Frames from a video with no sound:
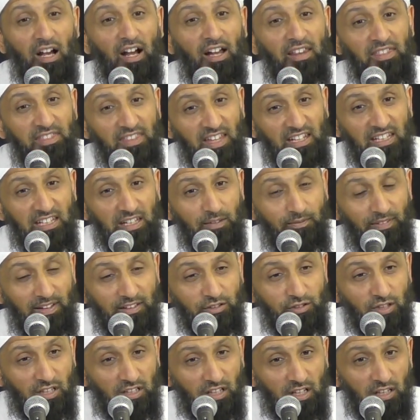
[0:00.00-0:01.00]
And then
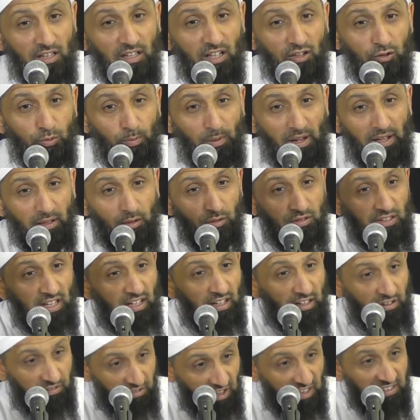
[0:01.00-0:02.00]
eventually Allah subhanahu wa
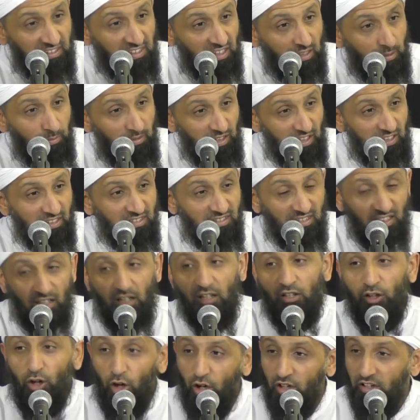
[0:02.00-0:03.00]
ta'ala granted him izzah
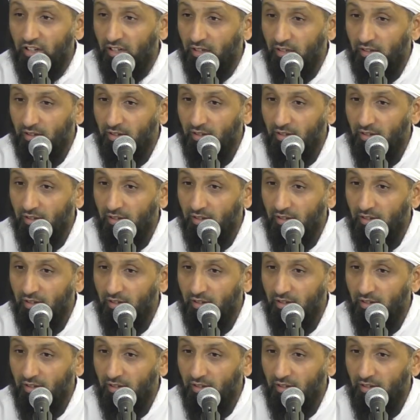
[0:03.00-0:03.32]
and honor.